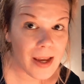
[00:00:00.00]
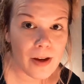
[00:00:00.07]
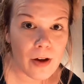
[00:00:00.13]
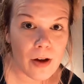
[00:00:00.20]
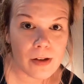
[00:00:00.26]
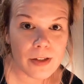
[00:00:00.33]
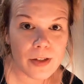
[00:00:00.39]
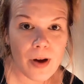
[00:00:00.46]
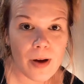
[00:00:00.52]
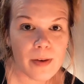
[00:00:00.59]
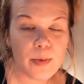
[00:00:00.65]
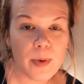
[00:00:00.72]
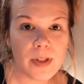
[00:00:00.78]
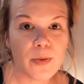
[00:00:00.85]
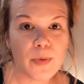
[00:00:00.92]
y'all, so I
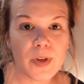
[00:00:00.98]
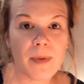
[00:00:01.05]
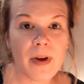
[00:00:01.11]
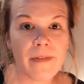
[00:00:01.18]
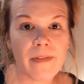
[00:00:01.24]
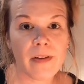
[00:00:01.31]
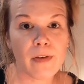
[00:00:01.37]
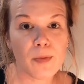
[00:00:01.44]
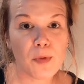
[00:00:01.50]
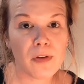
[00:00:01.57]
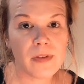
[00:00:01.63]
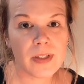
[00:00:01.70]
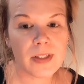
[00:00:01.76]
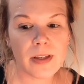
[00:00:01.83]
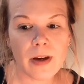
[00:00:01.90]
was watching one of my favorite
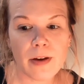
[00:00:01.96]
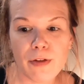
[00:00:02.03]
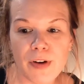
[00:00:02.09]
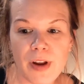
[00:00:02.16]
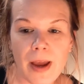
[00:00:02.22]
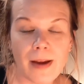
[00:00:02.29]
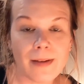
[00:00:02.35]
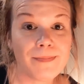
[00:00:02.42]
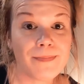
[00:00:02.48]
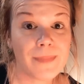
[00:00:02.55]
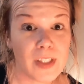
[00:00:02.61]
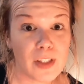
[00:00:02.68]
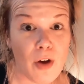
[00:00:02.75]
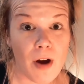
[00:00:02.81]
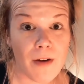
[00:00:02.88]
movies the other day,
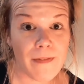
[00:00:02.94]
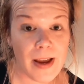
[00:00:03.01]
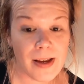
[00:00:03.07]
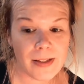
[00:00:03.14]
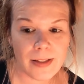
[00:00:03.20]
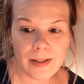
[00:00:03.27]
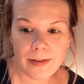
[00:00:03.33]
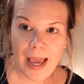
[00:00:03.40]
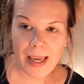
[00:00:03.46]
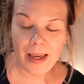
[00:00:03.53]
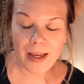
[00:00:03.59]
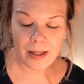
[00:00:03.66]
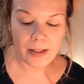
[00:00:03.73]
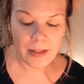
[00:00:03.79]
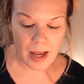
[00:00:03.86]
Scarface,
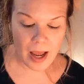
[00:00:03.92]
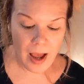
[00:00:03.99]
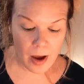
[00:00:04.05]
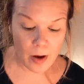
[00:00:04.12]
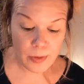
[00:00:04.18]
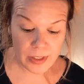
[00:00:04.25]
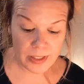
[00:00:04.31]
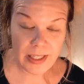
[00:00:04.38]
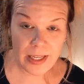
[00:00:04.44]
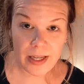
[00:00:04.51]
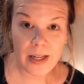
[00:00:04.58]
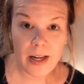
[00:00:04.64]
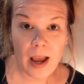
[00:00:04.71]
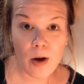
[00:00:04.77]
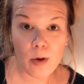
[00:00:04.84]
and I was
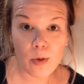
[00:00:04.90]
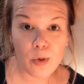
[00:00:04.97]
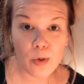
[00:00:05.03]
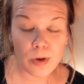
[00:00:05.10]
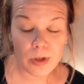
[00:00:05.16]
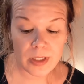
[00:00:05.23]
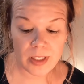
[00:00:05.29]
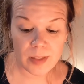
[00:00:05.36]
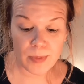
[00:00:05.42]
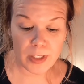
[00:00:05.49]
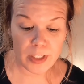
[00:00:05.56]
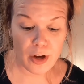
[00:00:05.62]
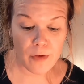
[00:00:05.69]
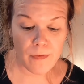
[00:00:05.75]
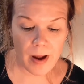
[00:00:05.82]
thinking how gorgeous
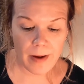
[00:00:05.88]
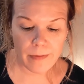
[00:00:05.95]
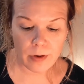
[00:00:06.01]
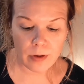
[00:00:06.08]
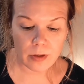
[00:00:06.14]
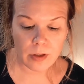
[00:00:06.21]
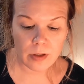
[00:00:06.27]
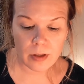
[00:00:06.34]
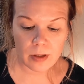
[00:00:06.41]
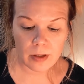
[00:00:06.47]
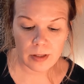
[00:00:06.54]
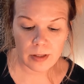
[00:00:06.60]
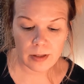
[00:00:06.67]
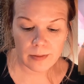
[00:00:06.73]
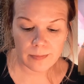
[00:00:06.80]
Michelle Pfeiffer
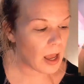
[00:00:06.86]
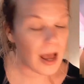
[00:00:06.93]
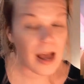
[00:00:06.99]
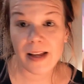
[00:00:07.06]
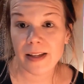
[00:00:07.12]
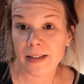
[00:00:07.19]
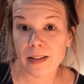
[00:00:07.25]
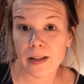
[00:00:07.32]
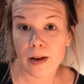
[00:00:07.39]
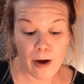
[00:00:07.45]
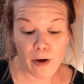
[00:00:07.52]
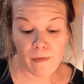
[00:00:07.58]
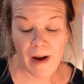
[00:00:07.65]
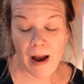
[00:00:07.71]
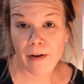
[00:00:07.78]
looks as
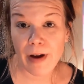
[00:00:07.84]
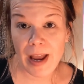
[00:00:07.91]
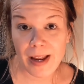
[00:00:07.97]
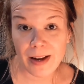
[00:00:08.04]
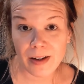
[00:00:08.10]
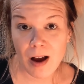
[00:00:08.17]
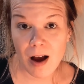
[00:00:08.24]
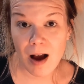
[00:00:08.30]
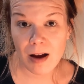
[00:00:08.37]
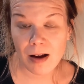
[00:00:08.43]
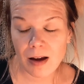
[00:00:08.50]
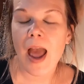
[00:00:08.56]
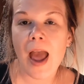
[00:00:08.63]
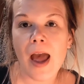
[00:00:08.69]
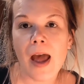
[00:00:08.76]
Elvira
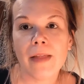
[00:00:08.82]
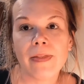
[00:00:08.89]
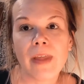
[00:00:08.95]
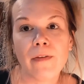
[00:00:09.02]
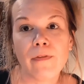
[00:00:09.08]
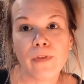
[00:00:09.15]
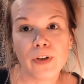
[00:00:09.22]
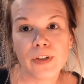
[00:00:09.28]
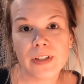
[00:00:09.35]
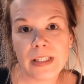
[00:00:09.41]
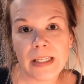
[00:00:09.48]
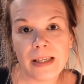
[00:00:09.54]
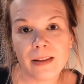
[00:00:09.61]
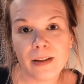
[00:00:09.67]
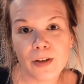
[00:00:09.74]
Hancock, and that first
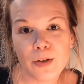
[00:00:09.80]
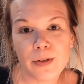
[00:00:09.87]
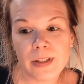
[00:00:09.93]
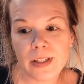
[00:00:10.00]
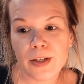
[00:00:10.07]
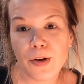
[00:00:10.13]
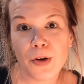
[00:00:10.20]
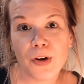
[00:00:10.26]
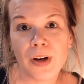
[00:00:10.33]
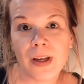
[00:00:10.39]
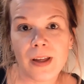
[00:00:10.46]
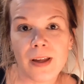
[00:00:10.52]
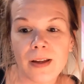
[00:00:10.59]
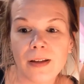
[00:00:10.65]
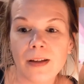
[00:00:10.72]
scene that you see her
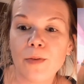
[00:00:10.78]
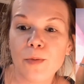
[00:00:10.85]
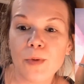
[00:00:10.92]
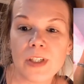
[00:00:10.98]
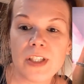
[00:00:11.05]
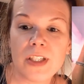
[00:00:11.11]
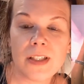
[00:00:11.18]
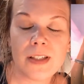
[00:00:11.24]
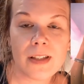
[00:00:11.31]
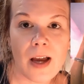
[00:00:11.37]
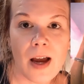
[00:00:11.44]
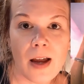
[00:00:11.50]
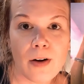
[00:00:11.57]
in when she's got